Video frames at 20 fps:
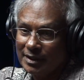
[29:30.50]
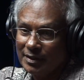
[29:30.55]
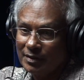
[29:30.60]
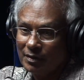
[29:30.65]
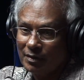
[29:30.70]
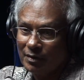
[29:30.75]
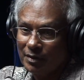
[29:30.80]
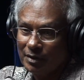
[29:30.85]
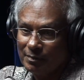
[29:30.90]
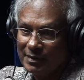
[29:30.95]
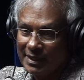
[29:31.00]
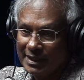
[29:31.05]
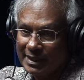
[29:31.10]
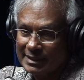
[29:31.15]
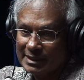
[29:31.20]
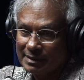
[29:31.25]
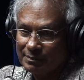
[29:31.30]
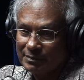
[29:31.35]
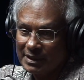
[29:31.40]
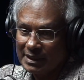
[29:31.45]
or you make it
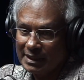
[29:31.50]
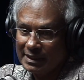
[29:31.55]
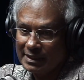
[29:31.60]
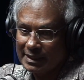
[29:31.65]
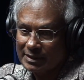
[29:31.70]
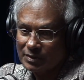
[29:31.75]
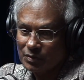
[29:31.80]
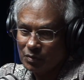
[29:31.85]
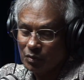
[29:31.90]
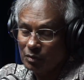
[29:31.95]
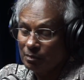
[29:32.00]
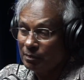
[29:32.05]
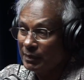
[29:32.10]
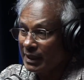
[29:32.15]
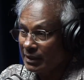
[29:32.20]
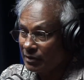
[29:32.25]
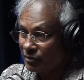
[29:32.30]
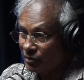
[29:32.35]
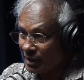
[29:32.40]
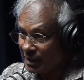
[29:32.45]
something that's owned by
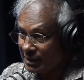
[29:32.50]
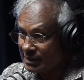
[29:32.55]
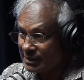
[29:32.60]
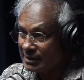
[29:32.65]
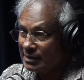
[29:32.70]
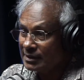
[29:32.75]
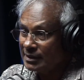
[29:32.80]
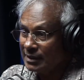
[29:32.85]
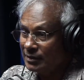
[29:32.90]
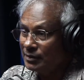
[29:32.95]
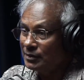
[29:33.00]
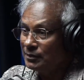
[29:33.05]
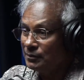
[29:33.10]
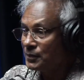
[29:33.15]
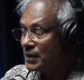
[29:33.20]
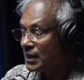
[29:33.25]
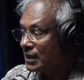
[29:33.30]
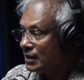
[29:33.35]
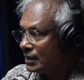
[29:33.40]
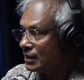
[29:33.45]
a trust. You
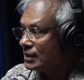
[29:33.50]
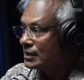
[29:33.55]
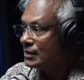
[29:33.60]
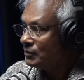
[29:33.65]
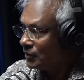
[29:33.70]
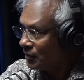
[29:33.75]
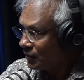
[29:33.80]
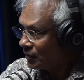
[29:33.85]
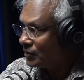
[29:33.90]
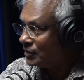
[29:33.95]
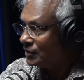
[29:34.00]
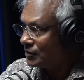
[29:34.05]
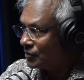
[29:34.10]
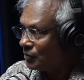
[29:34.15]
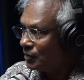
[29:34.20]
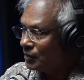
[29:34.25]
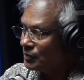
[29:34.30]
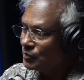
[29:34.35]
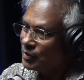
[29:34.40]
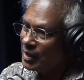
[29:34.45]
got
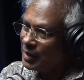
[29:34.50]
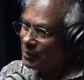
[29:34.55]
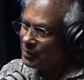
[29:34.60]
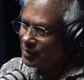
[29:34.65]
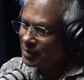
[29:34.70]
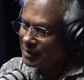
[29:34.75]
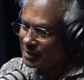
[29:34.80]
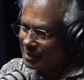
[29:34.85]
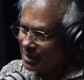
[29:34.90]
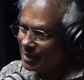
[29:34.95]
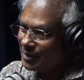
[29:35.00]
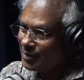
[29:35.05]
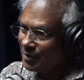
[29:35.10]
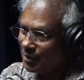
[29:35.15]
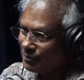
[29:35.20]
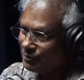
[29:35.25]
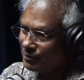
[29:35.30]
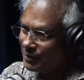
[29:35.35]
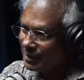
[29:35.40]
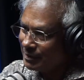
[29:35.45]
to, so now you got to think
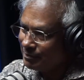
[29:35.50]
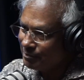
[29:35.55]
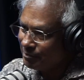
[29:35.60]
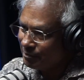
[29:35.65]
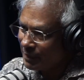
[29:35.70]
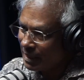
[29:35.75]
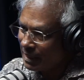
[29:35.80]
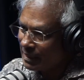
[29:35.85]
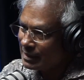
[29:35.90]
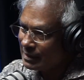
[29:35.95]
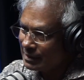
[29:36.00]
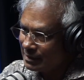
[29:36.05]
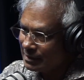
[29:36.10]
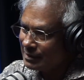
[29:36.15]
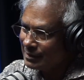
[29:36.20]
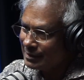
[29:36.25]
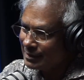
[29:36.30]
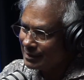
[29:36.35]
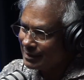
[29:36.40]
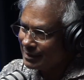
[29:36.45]
of a market,
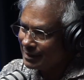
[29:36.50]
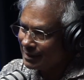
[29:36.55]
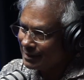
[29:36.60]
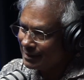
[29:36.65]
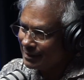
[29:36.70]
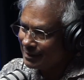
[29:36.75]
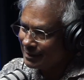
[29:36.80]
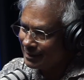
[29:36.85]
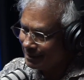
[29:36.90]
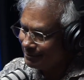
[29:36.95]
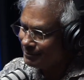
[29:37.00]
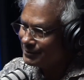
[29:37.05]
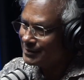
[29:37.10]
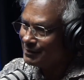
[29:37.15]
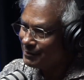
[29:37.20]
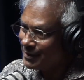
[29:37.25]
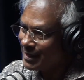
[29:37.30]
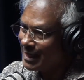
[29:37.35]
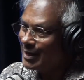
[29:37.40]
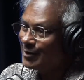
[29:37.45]

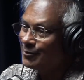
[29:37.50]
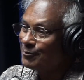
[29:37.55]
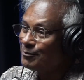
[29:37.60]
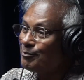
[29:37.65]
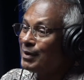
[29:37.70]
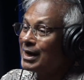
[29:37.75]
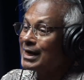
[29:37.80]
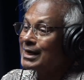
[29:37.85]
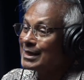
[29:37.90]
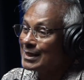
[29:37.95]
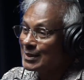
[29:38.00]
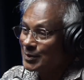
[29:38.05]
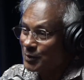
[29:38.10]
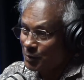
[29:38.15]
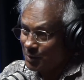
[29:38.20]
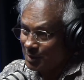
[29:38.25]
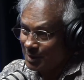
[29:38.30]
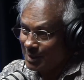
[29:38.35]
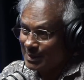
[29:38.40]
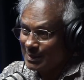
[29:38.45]
some kind of market
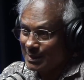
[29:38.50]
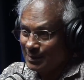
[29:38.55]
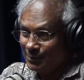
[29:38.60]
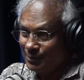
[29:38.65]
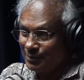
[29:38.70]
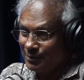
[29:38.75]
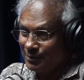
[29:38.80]
socialism.